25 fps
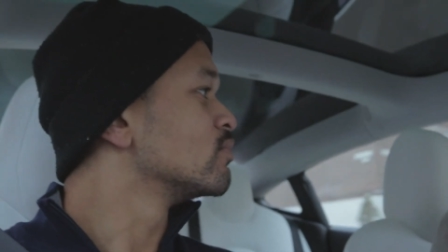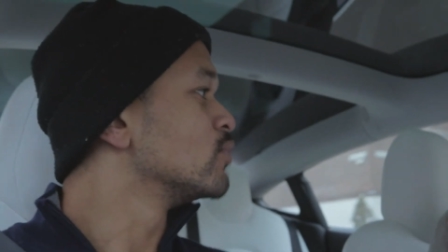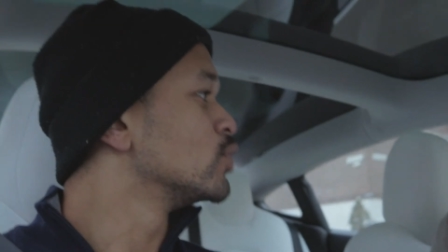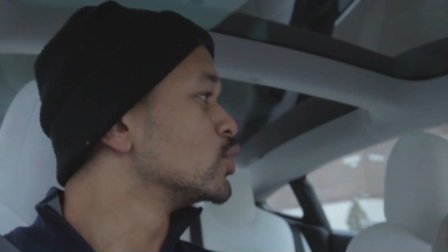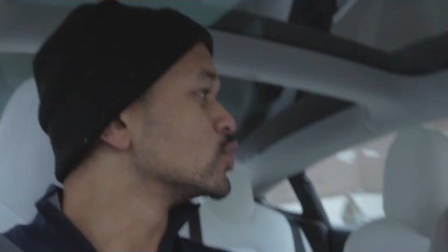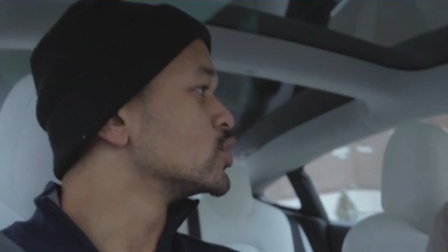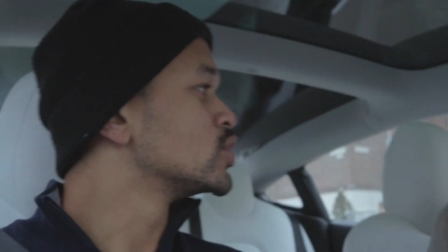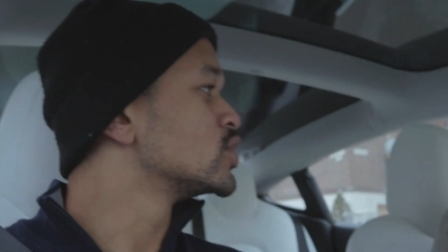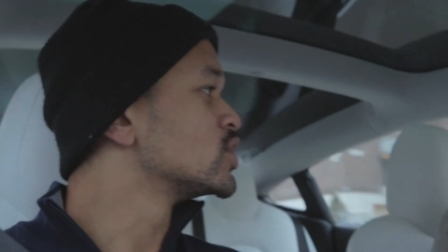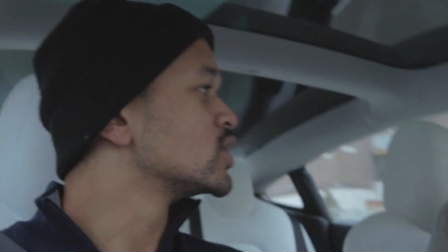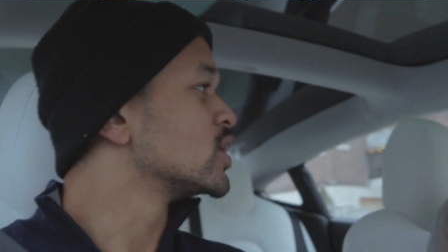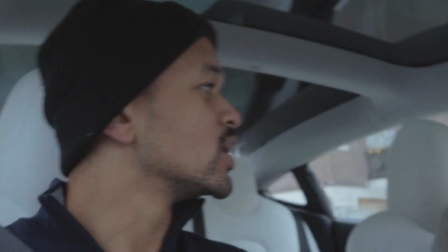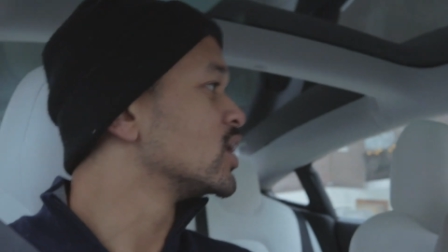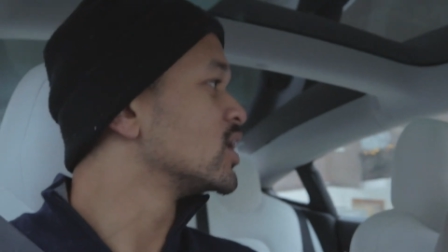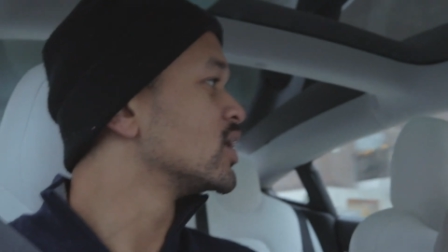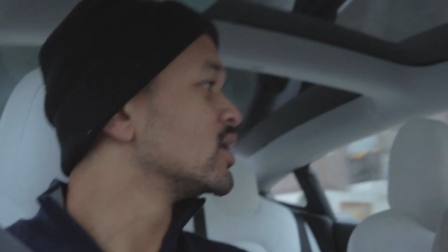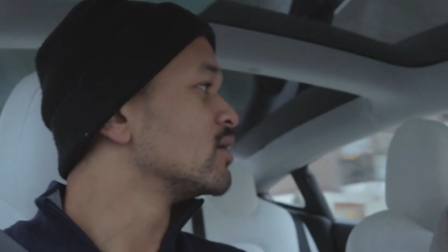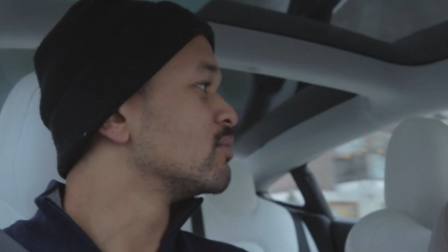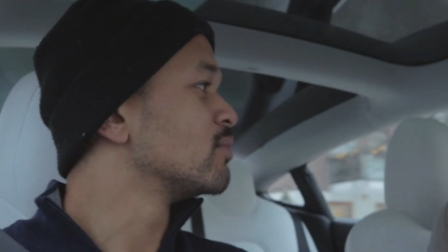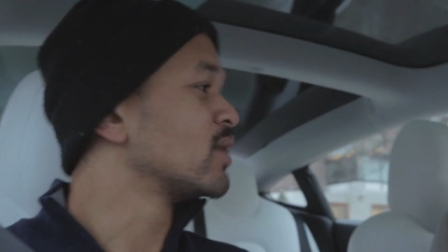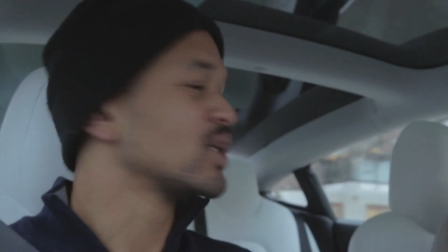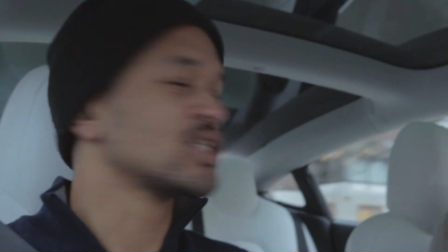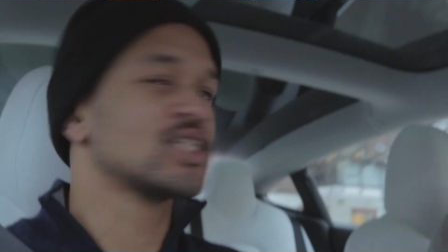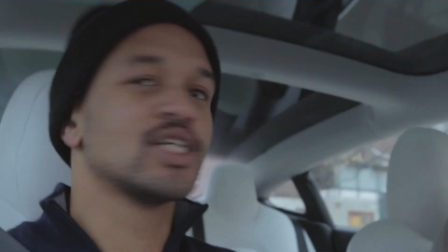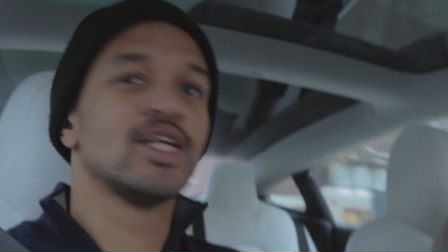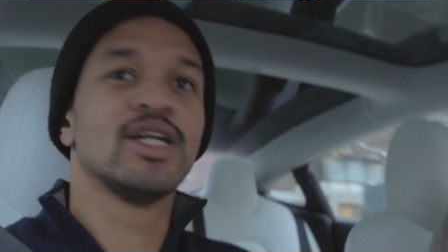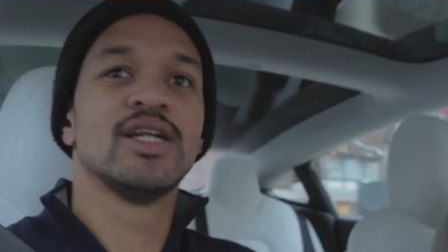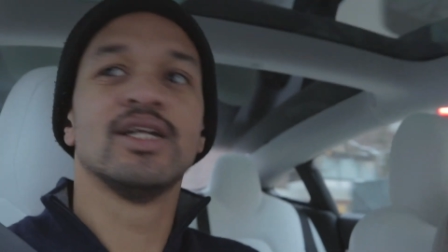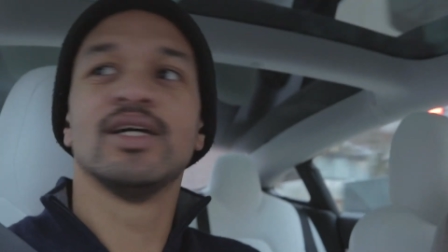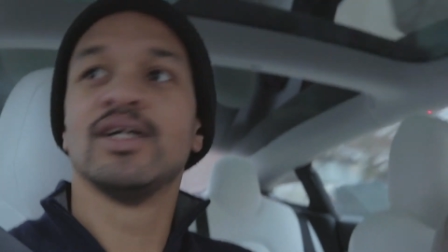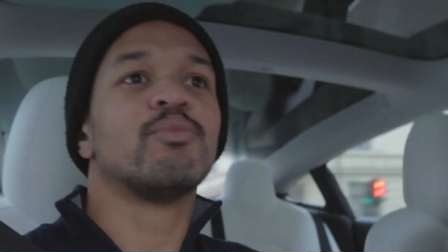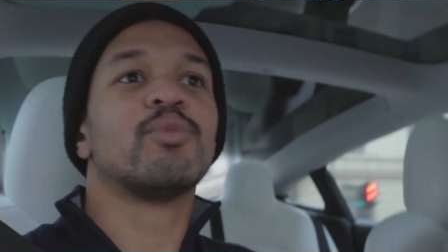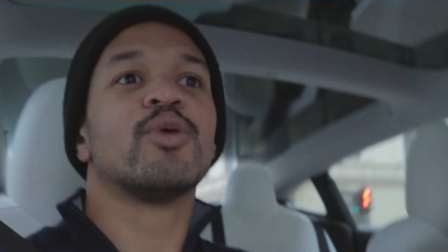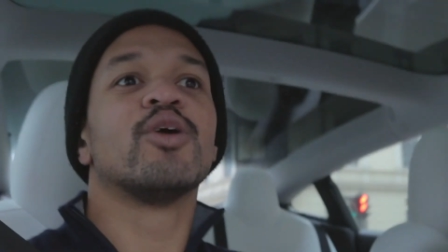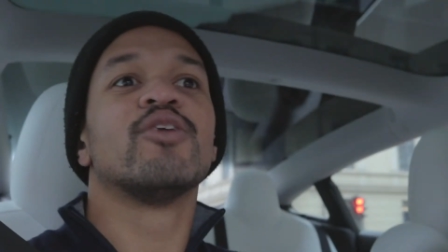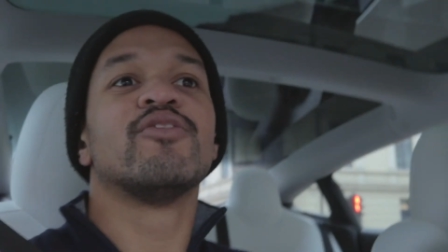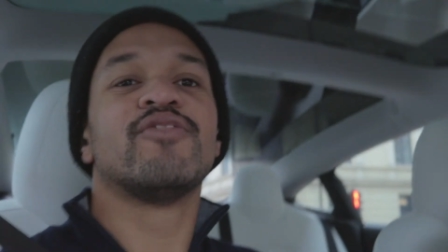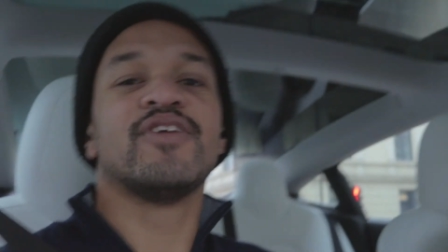Uh,
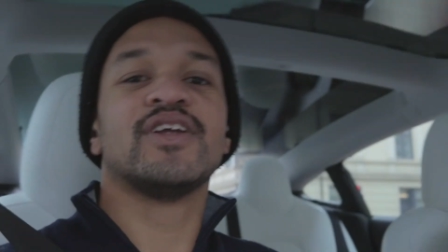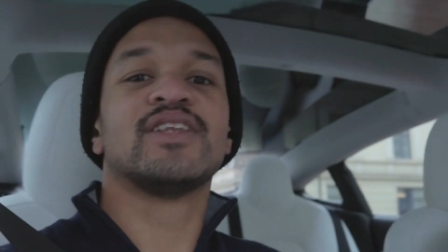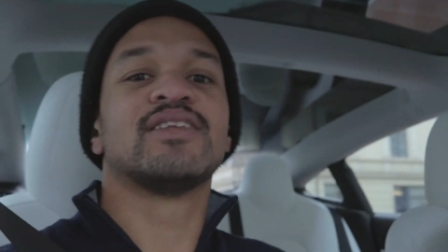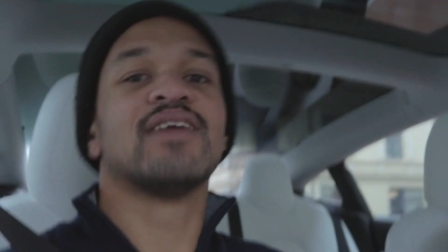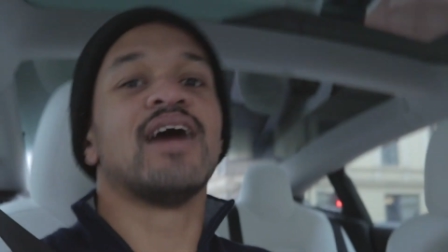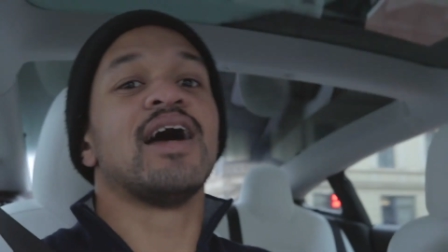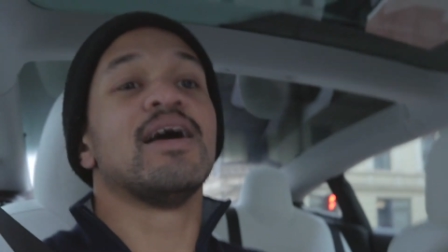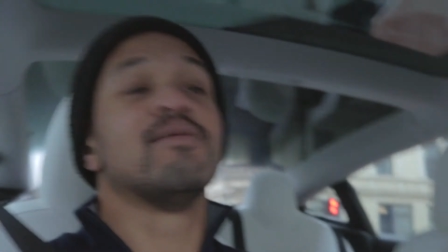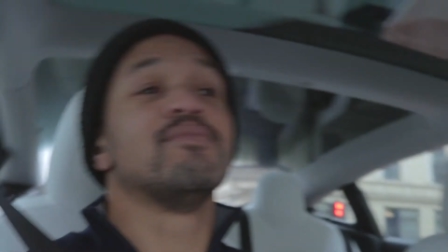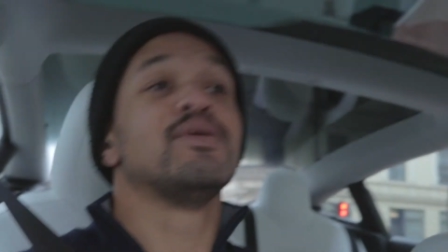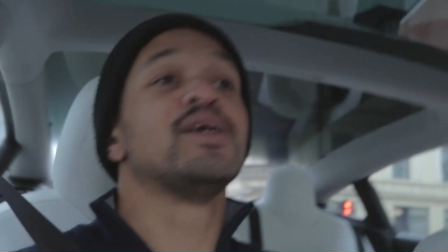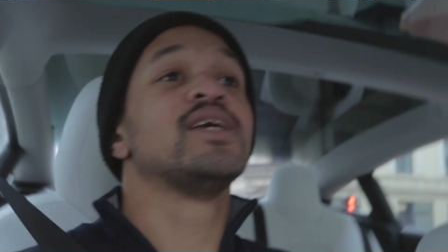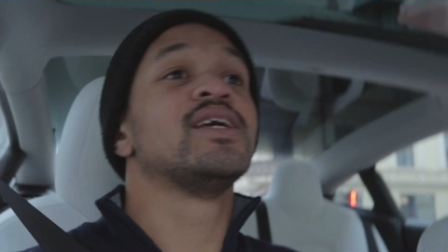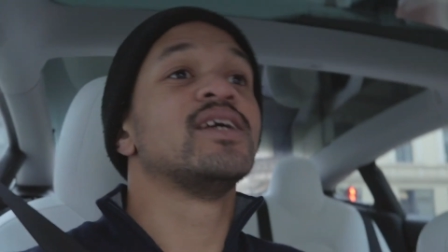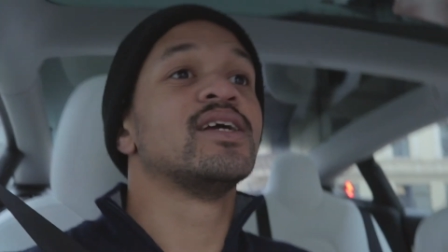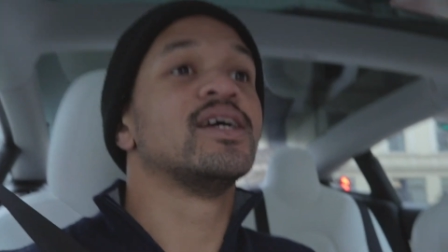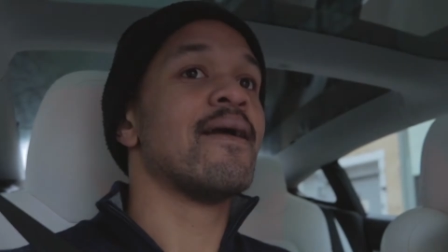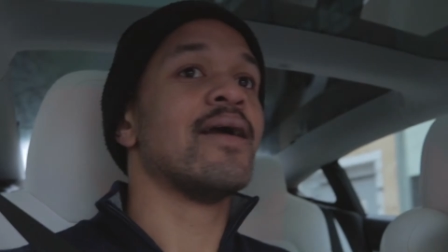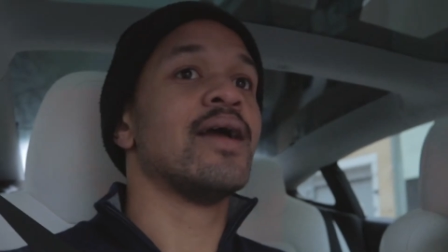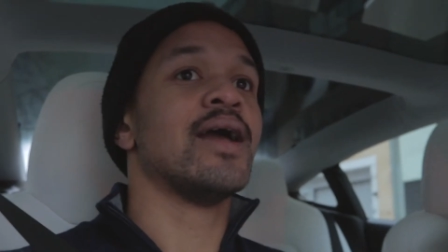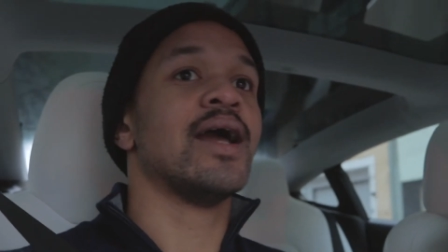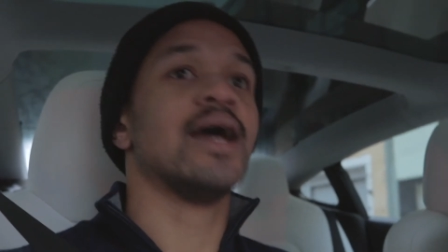Perfect timing.